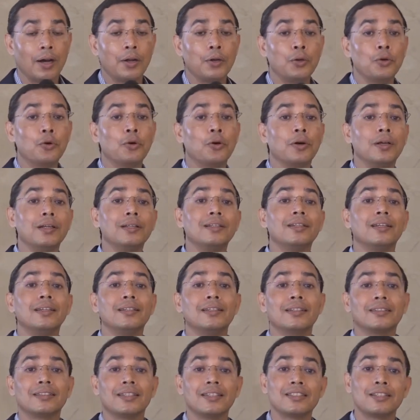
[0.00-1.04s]
No, in
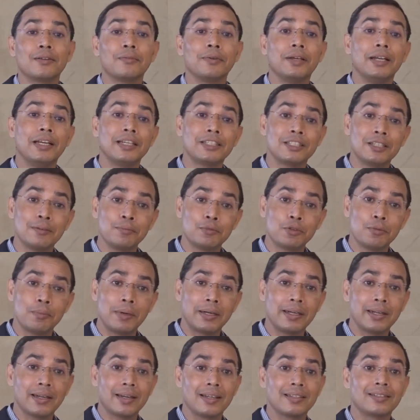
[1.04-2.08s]
the sense of
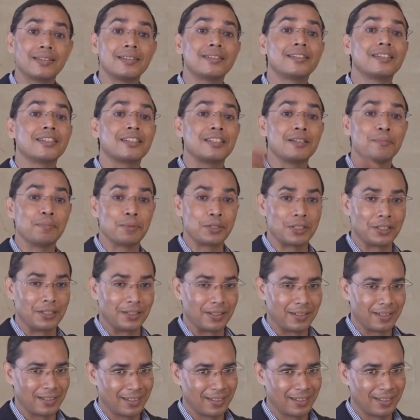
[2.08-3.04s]
asymptomatic less than 60%.